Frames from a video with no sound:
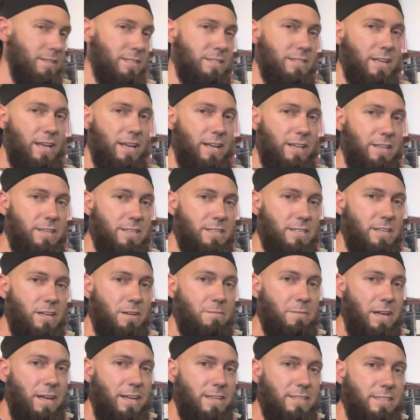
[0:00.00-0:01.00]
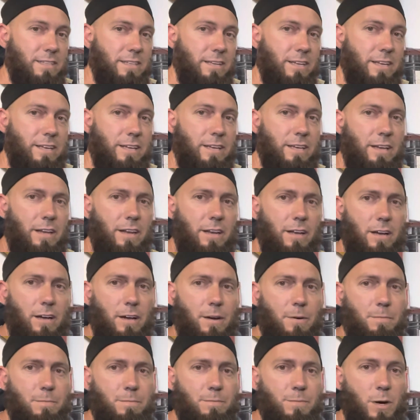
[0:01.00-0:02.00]
sanding this dumbass thing, and
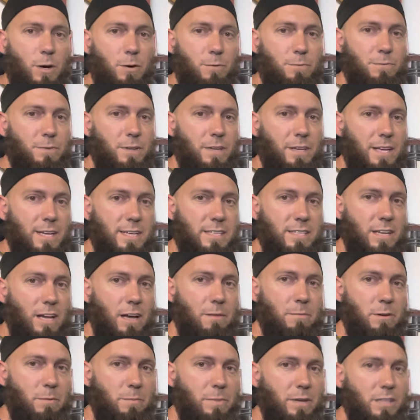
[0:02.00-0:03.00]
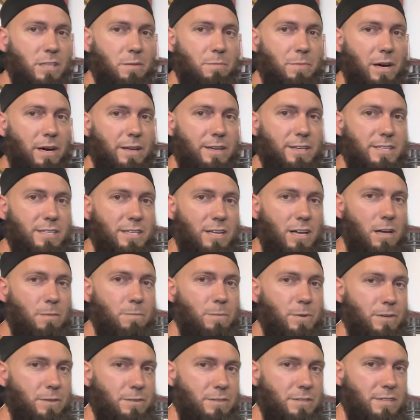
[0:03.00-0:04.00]
hopefully next time it'll be at the body shop
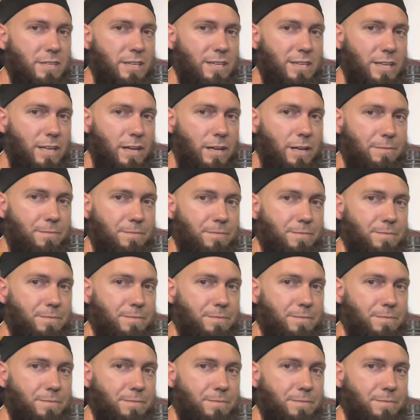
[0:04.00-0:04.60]
and you'll see it done.